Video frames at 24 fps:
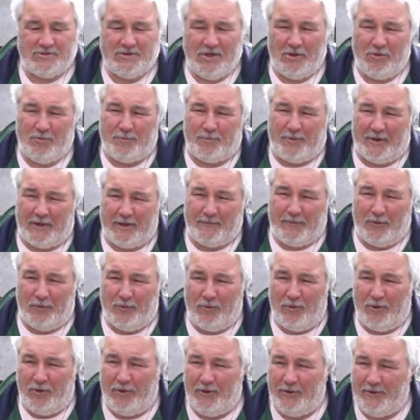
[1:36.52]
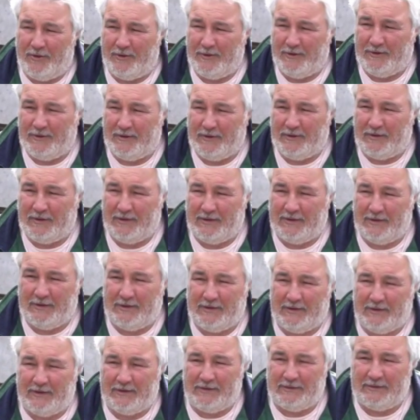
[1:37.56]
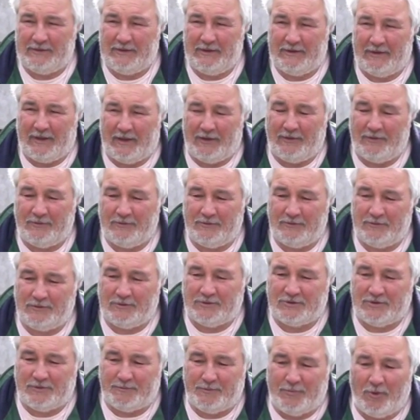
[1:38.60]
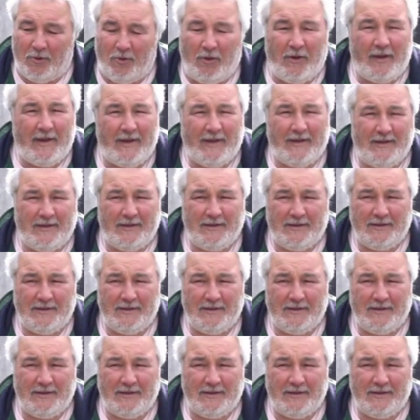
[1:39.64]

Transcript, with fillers: Tell people, you know, to buy